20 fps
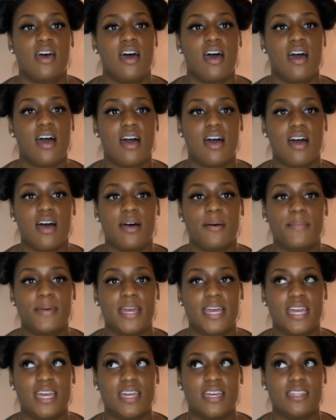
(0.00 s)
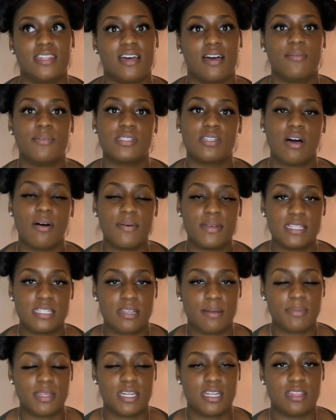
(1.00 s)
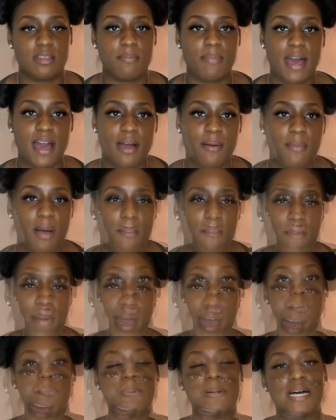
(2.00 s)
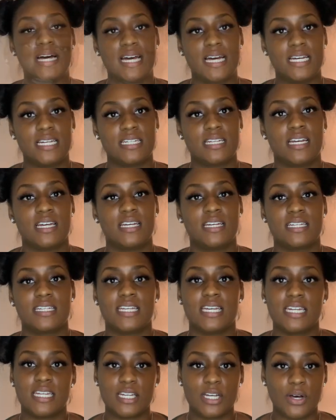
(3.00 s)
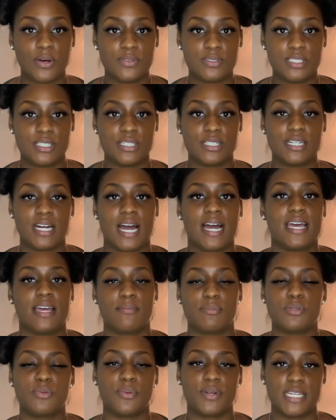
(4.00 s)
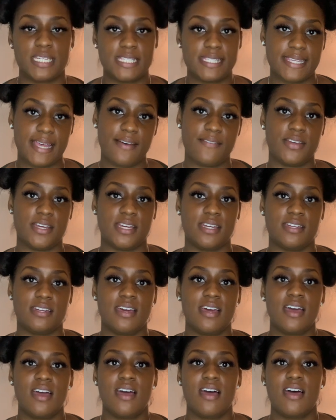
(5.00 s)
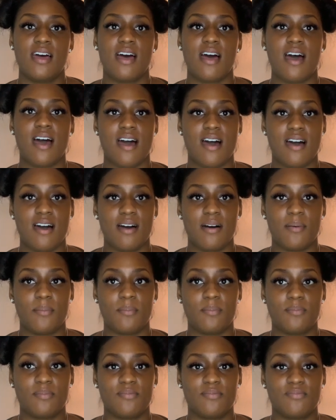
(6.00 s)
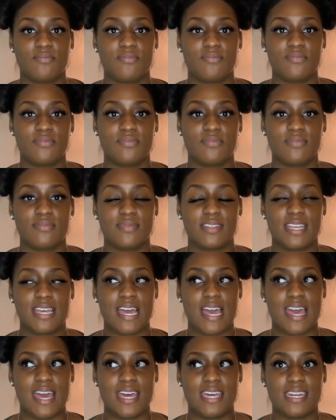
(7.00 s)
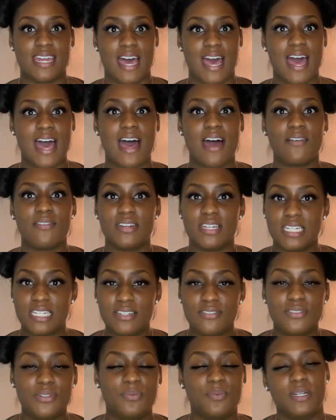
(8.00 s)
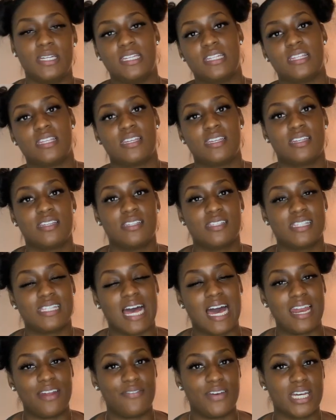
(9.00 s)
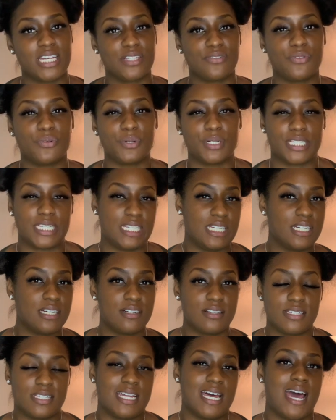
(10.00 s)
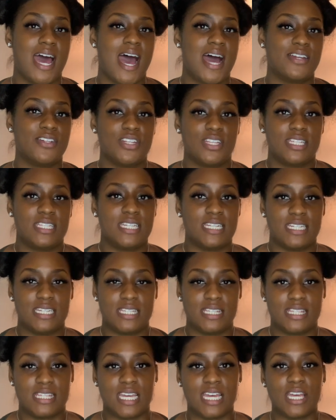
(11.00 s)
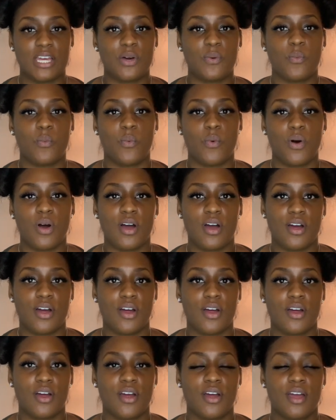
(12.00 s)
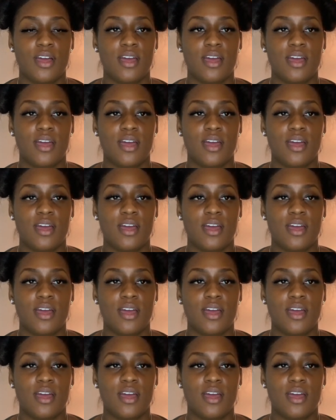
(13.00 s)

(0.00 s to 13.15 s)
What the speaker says: And that was always something in the back of my mind. But getting older, I am 27, and I have lived with side effects for years that I just didn't think were